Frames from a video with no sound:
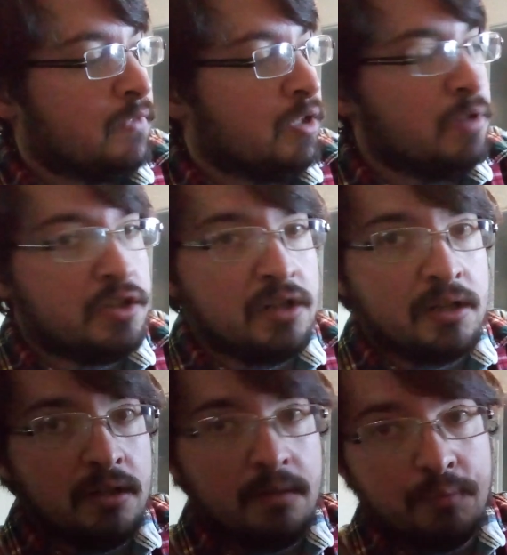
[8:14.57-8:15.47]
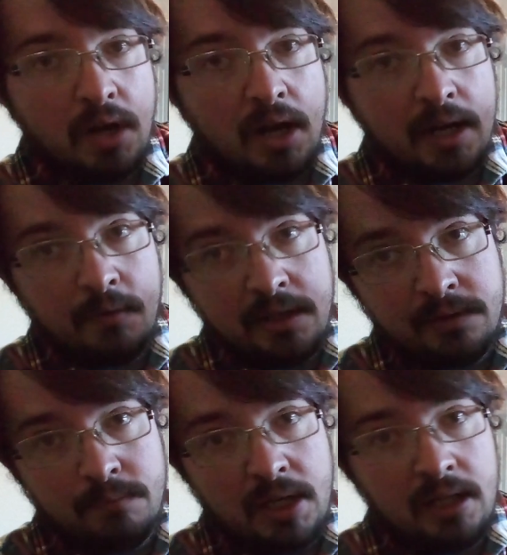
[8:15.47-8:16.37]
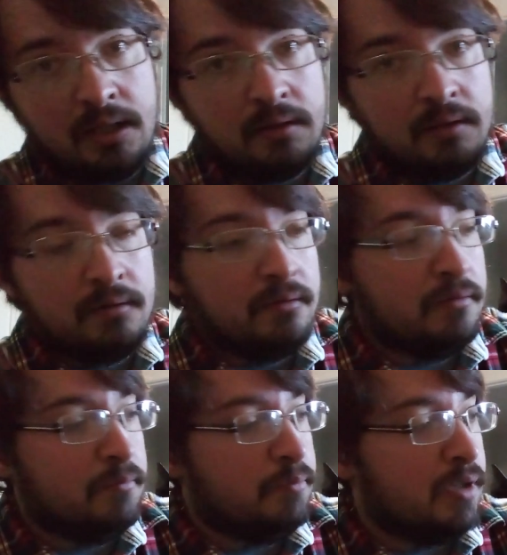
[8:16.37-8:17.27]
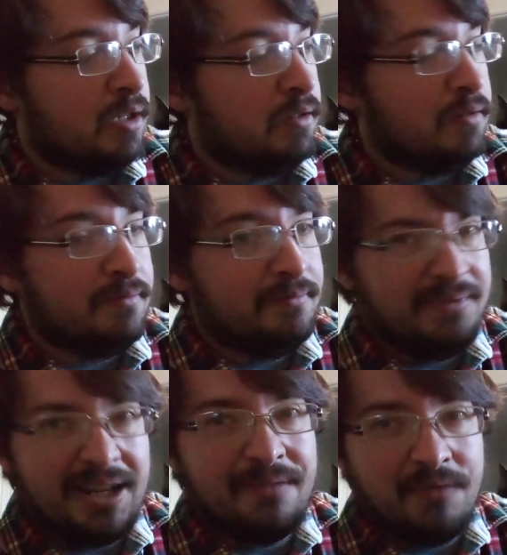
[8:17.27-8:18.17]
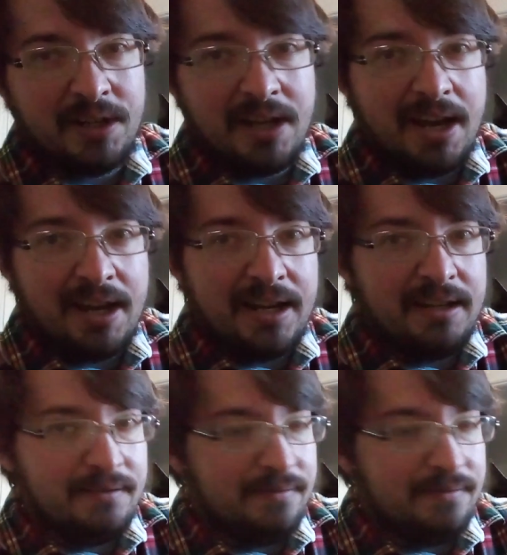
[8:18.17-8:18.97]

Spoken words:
Wished I could have brought it with me, but I forgot it.